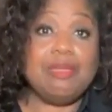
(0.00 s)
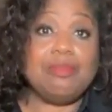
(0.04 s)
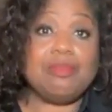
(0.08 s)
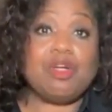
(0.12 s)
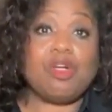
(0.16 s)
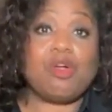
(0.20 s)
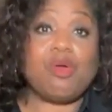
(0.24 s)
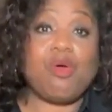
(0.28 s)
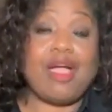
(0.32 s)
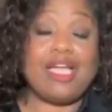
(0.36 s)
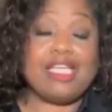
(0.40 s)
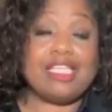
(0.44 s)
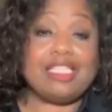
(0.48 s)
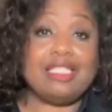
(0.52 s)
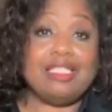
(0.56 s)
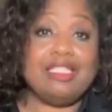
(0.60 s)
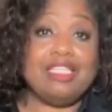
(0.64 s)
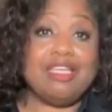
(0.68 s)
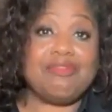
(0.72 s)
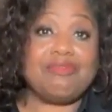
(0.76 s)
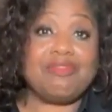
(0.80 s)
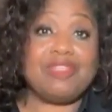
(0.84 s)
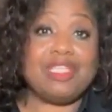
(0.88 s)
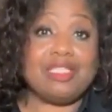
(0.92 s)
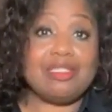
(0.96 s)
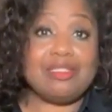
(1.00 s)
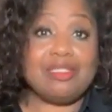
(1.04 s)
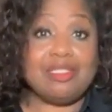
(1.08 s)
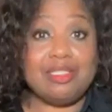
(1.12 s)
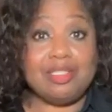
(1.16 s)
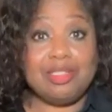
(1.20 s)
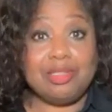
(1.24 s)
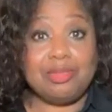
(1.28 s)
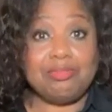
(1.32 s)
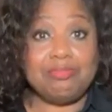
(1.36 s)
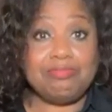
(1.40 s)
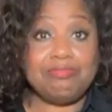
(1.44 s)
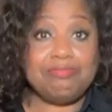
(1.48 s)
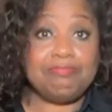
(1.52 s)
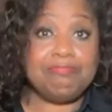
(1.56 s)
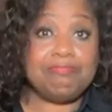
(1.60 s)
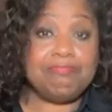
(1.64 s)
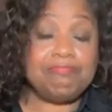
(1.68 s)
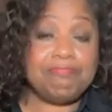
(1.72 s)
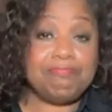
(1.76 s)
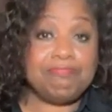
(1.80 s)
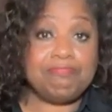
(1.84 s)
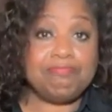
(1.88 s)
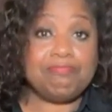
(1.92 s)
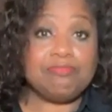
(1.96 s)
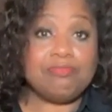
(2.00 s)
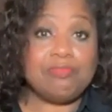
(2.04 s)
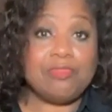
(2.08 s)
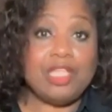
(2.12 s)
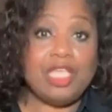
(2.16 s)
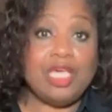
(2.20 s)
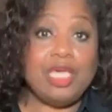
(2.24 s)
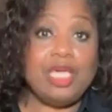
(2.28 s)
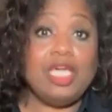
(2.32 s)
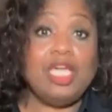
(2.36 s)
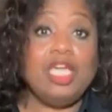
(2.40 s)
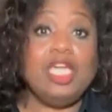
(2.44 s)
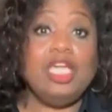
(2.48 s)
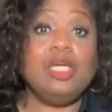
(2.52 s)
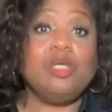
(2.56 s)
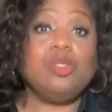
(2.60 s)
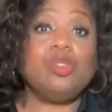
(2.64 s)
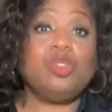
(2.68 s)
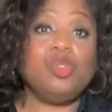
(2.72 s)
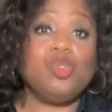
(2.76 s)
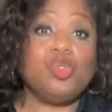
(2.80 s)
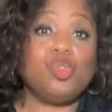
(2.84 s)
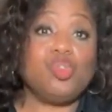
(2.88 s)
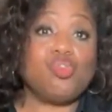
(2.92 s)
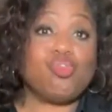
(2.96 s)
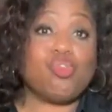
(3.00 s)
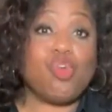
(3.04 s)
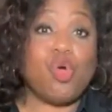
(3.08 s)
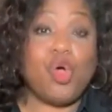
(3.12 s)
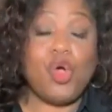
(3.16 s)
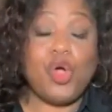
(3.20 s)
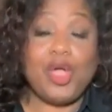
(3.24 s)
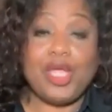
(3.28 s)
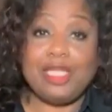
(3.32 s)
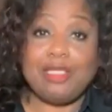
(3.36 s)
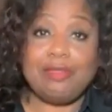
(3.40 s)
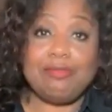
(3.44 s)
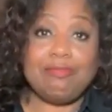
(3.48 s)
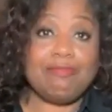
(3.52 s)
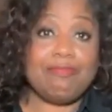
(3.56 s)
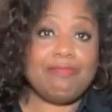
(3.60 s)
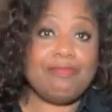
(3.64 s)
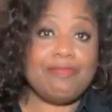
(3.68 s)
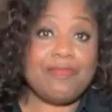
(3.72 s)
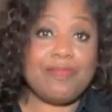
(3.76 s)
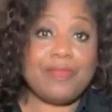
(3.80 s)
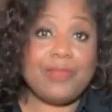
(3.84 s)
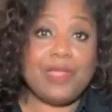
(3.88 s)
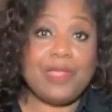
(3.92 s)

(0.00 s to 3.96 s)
Keep Christ lifted. He'll do the drawing.